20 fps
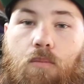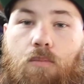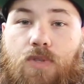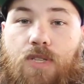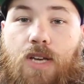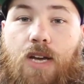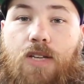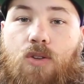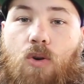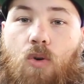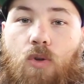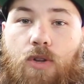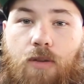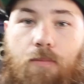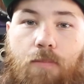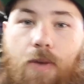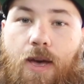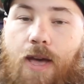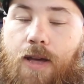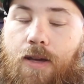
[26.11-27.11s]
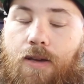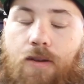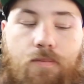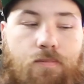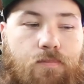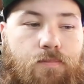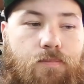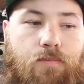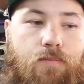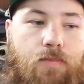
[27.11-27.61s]
Besides holding back,
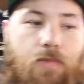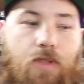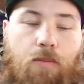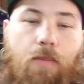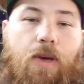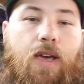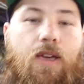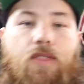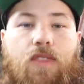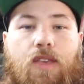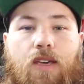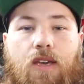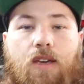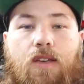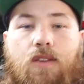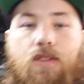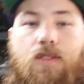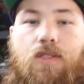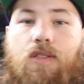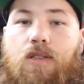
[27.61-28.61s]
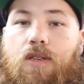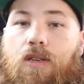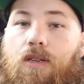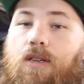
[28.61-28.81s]
the main thing is